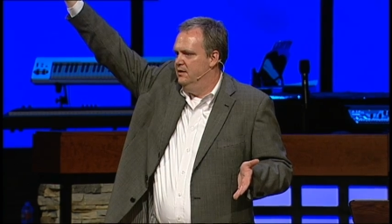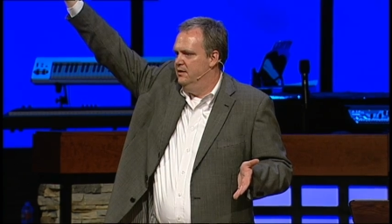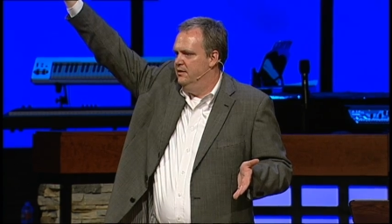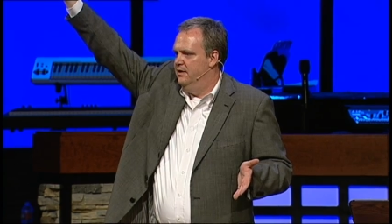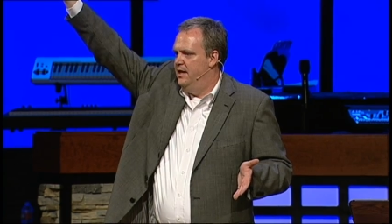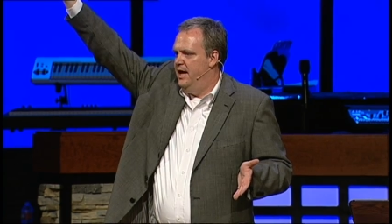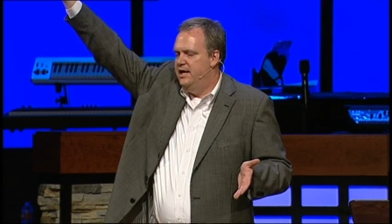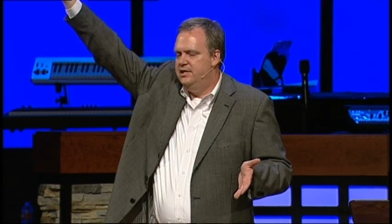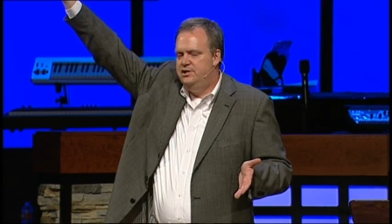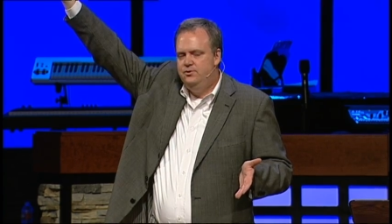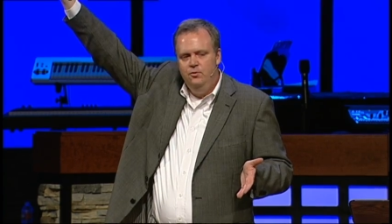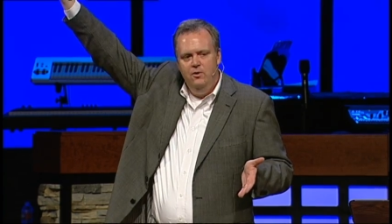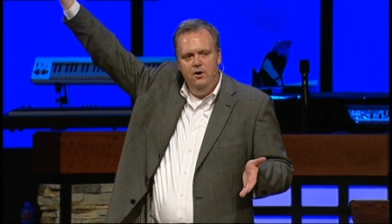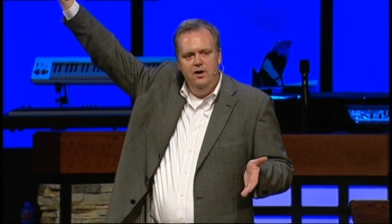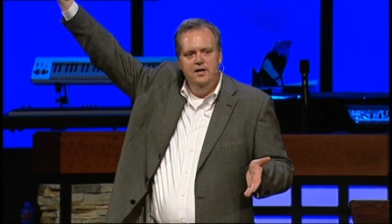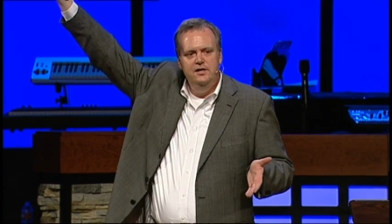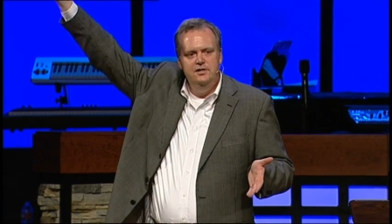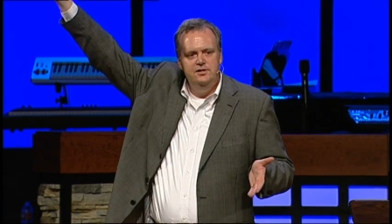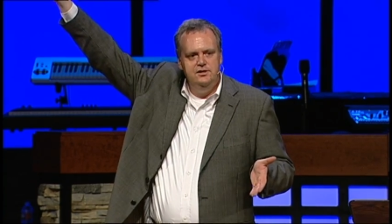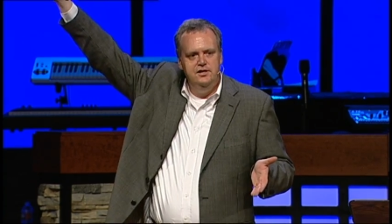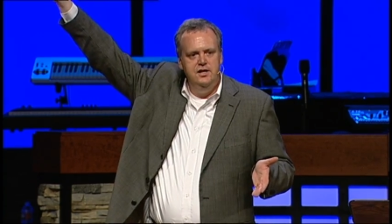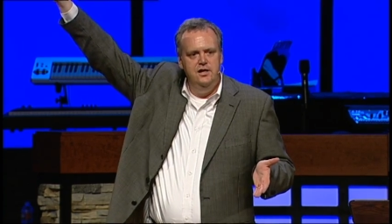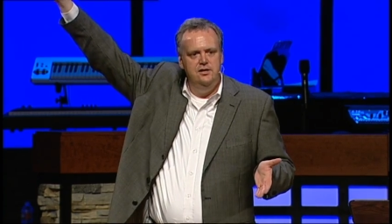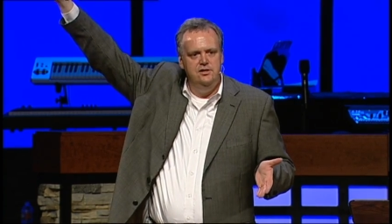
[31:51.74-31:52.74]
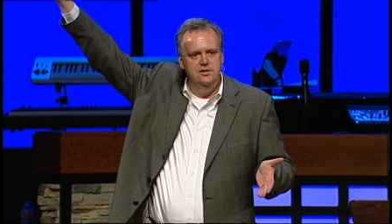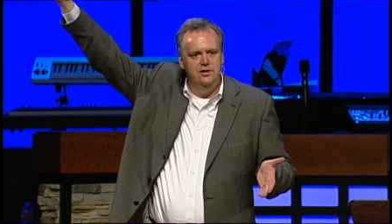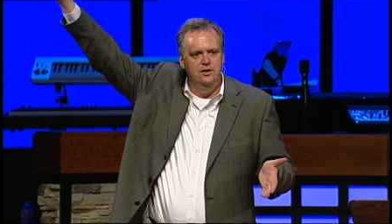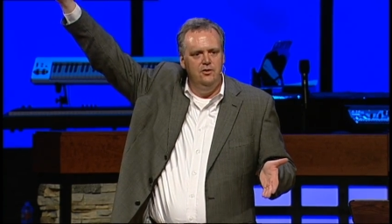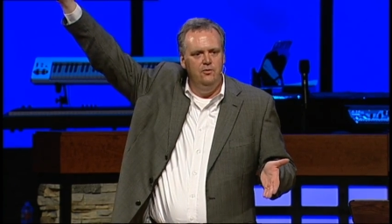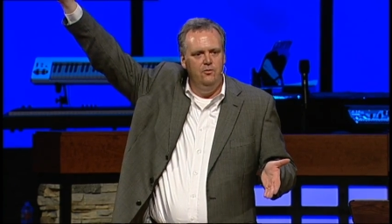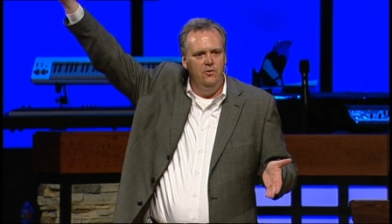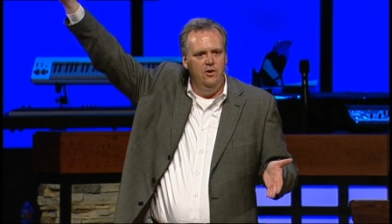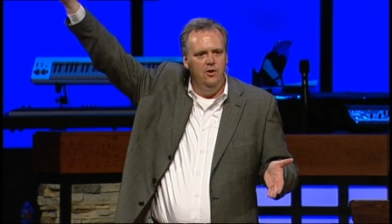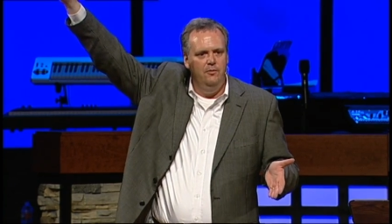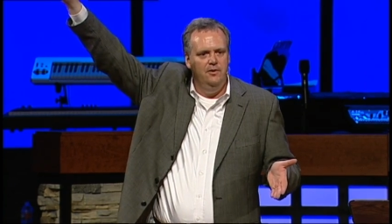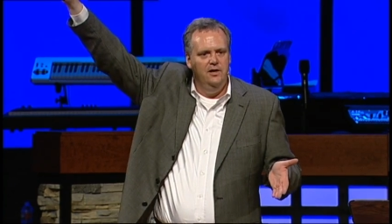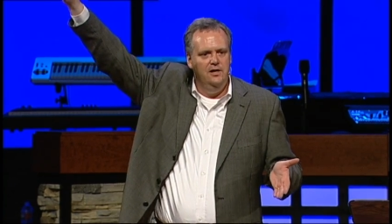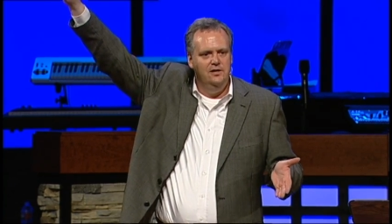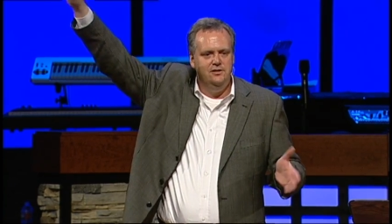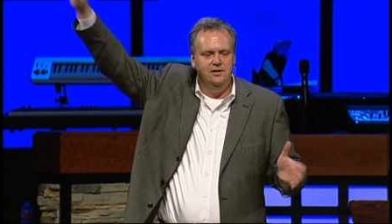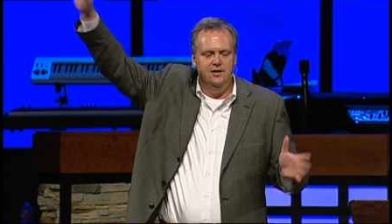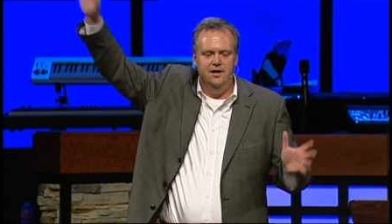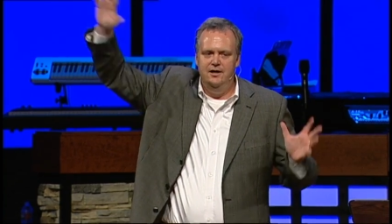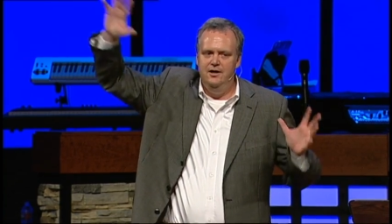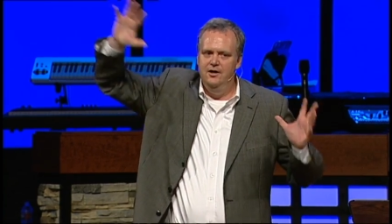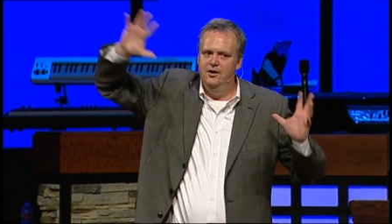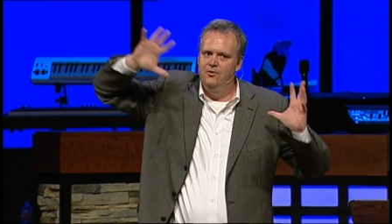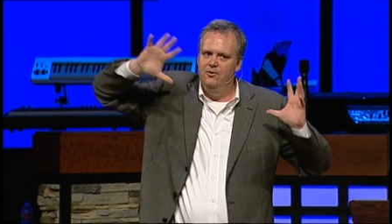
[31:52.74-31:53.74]
That's what he's teaching the woman. He's
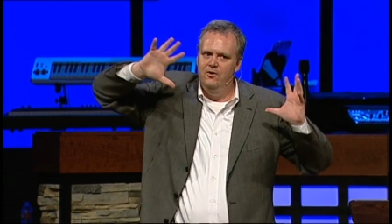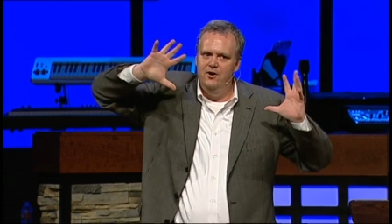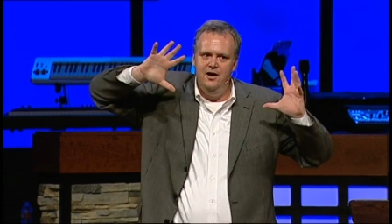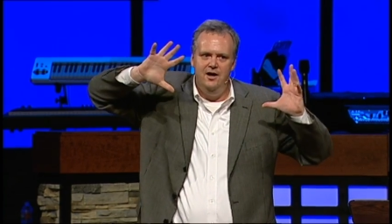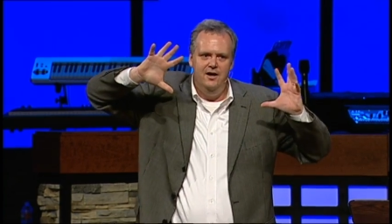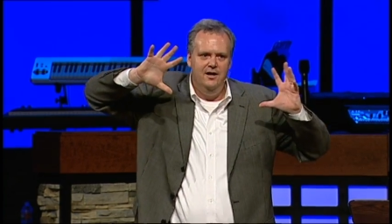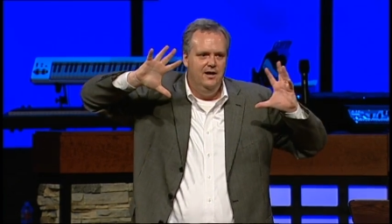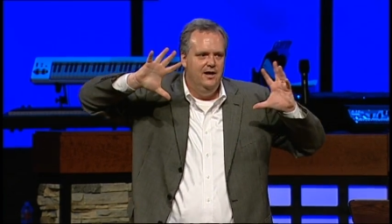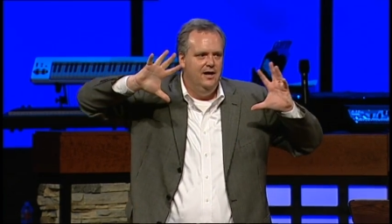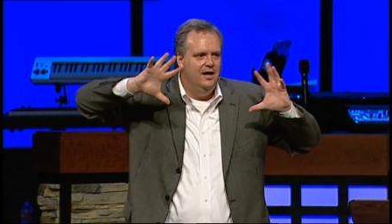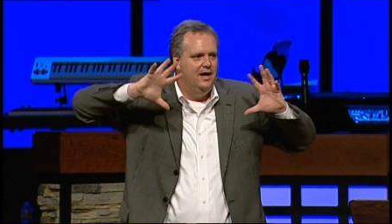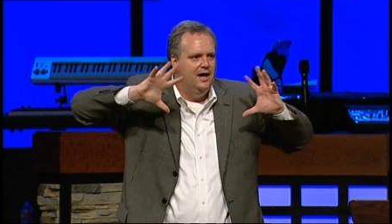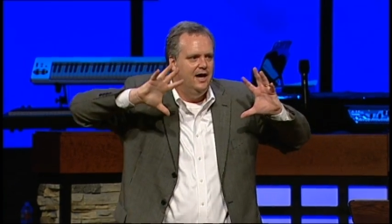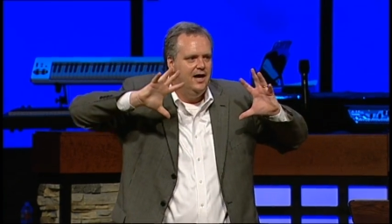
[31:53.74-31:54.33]
saying, you know what?